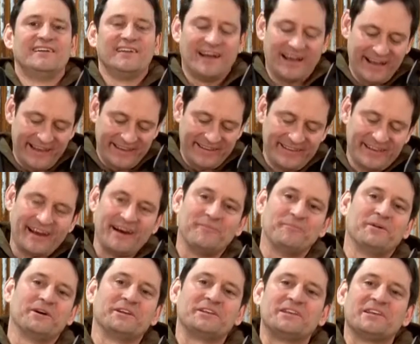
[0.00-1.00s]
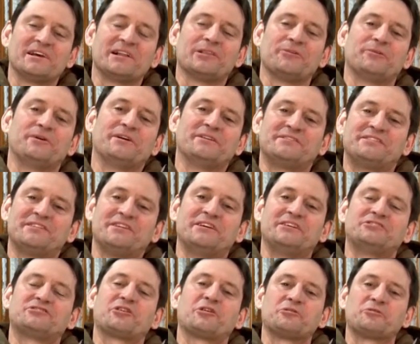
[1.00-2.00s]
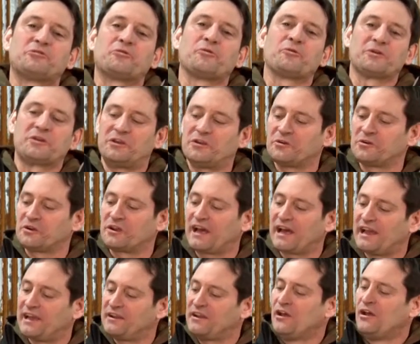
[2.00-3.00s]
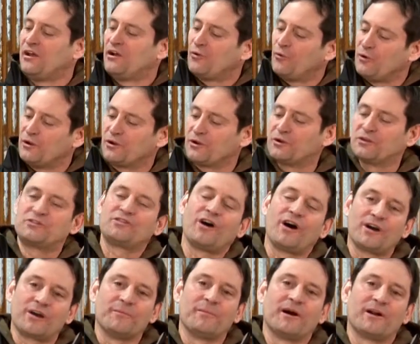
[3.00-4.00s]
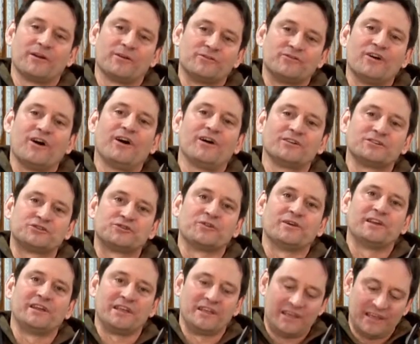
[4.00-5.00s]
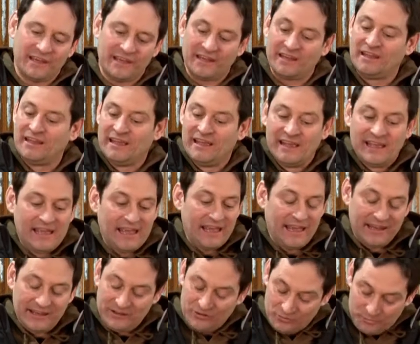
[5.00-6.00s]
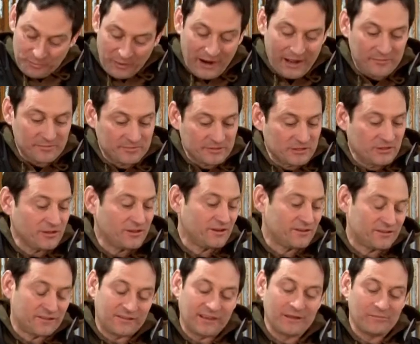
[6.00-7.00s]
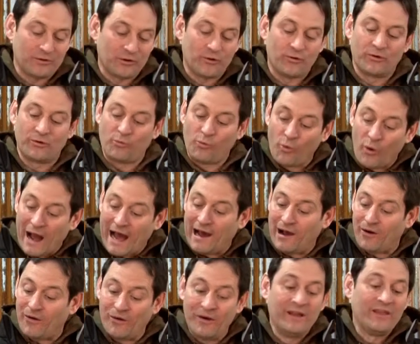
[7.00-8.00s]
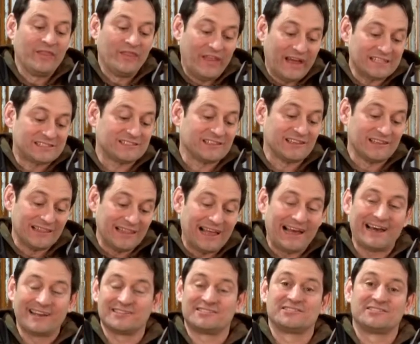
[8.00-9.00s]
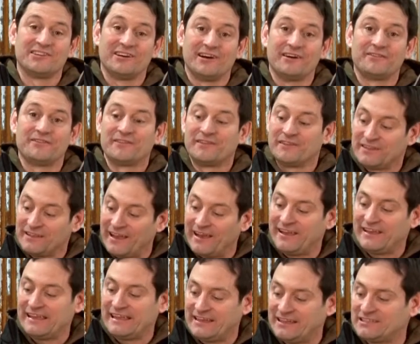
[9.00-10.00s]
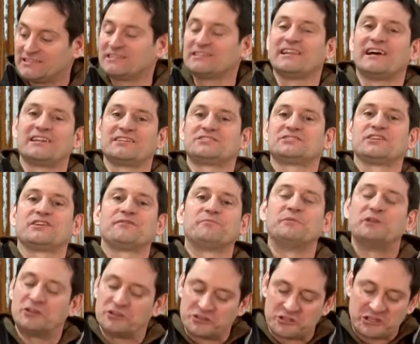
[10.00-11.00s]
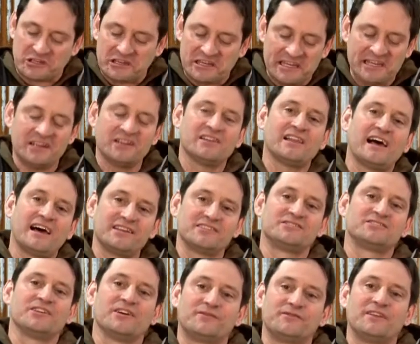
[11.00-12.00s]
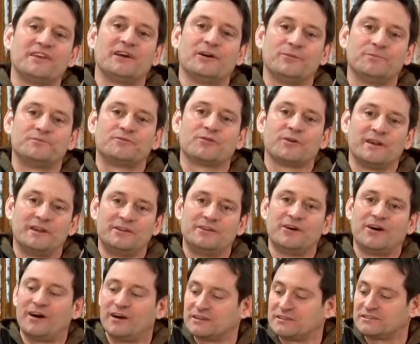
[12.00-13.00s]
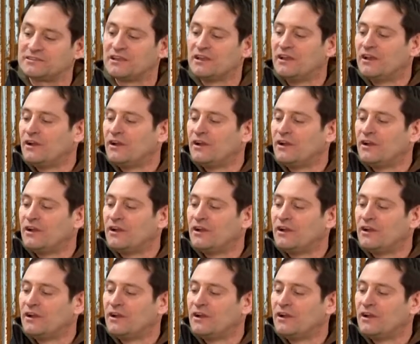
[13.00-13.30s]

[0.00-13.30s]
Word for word: Hi, I'm Mike Galloway on today's Hardcore Gear Guide. We're going to talk about our dog training kit. And you're probably looking at the table going, wow, that's a lot of stuff. Yeah, it is a lot of stuff because you need a lot of stuff to help train dogs.